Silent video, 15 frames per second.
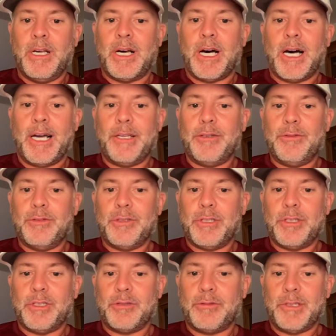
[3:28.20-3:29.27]
I use
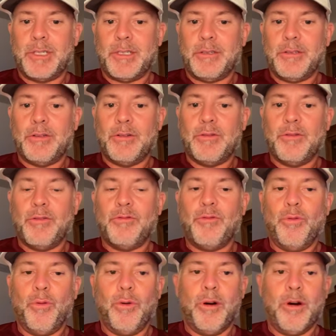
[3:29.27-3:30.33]
this string
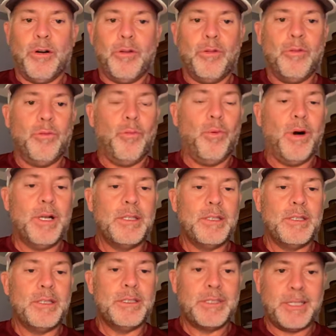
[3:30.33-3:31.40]
for
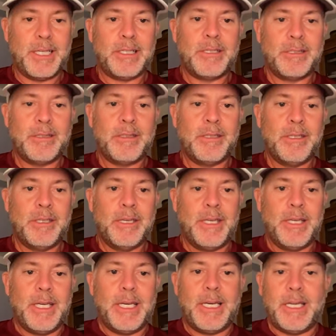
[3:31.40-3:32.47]
one set
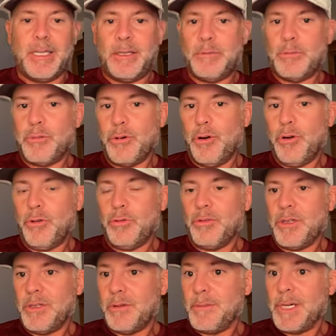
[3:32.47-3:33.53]
and it broke
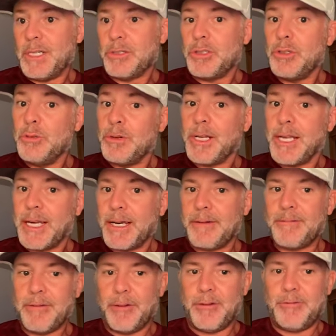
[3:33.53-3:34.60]
within about 2.5
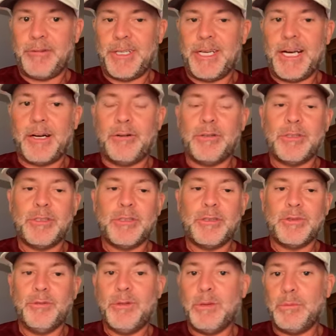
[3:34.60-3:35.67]
to 3 hours.
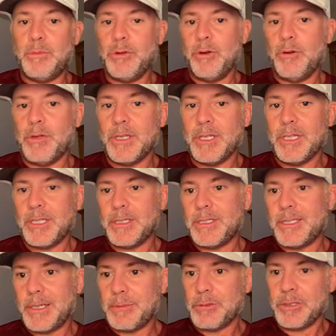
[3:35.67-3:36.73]
So it broke
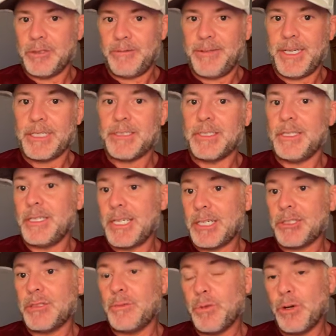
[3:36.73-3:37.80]
exceptionally fast. It
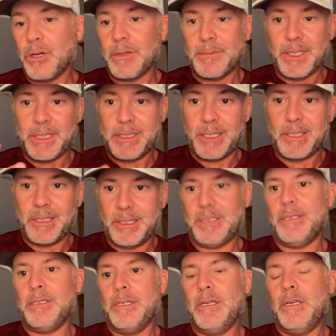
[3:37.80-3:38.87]
actually broke on my second
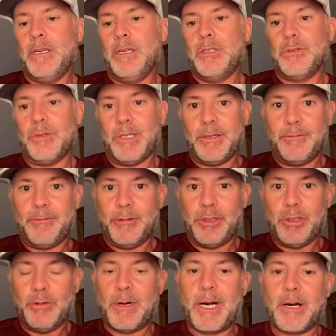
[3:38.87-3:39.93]
hit. So I hit for
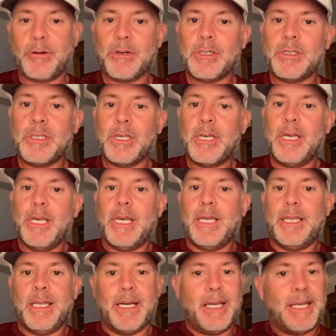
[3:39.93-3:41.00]
2 hours
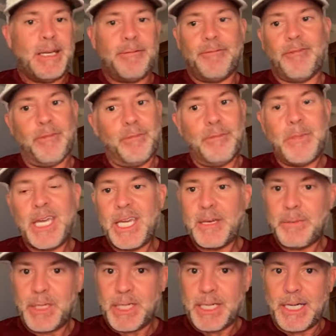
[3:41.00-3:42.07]
and then I hit for
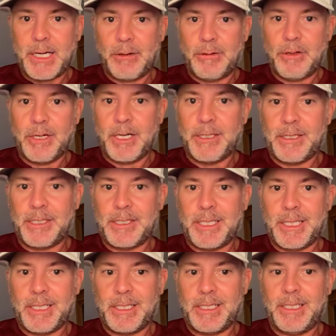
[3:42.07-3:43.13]
maybe an hour on the
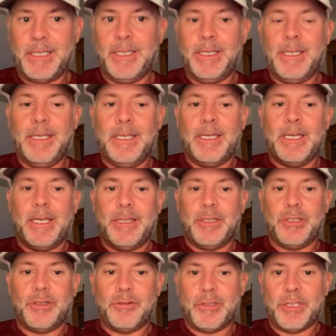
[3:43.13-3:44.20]
second hit and the
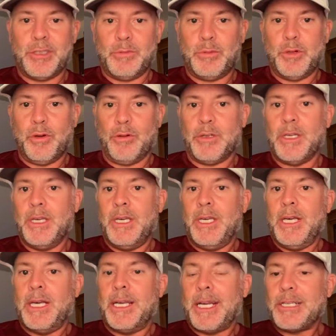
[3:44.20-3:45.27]
strings broke.
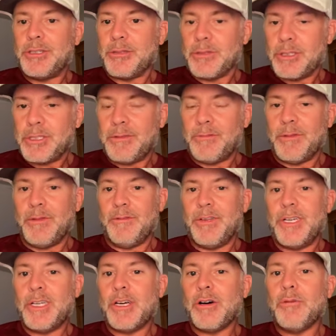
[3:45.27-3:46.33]
And as you can see from the
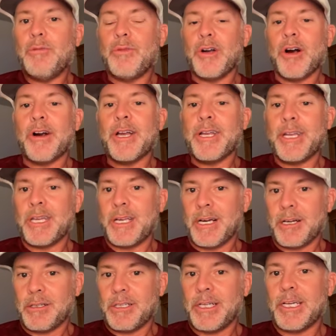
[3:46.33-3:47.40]
video, we are hitting
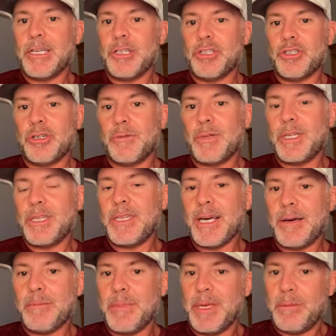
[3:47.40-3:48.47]
on clay in Germany.
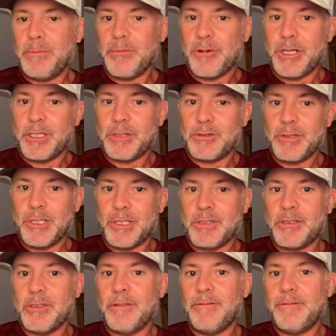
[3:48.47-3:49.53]
That may break
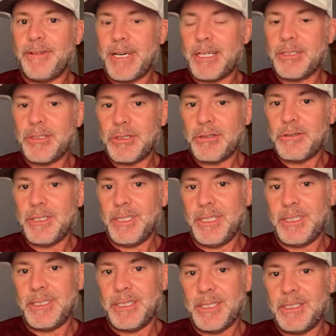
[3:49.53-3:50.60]
strings faster, and
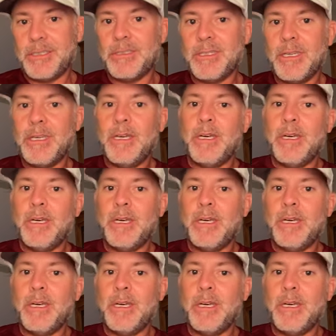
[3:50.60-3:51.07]
it does.